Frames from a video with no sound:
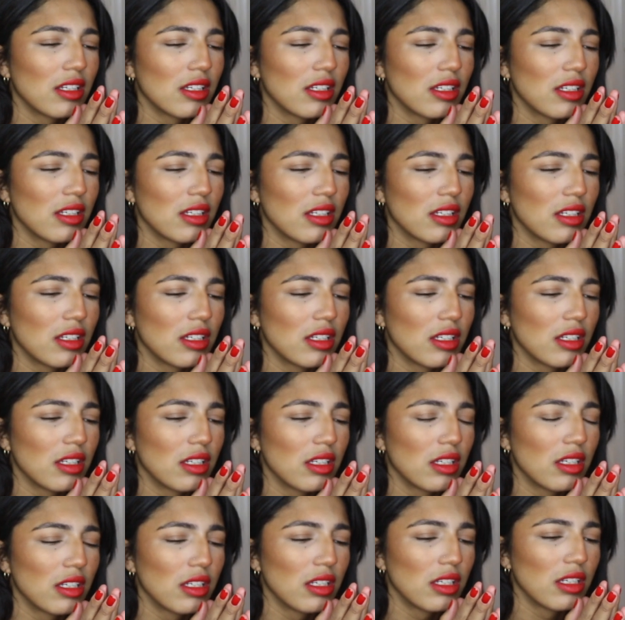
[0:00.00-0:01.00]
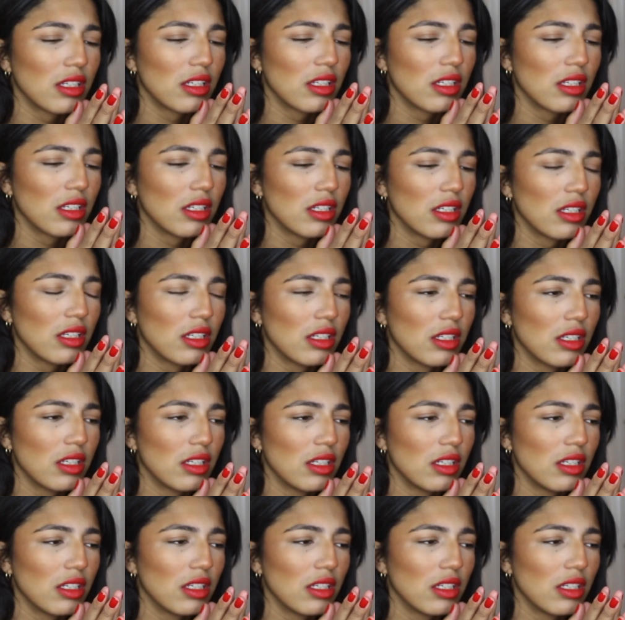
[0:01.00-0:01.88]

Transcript: (silence)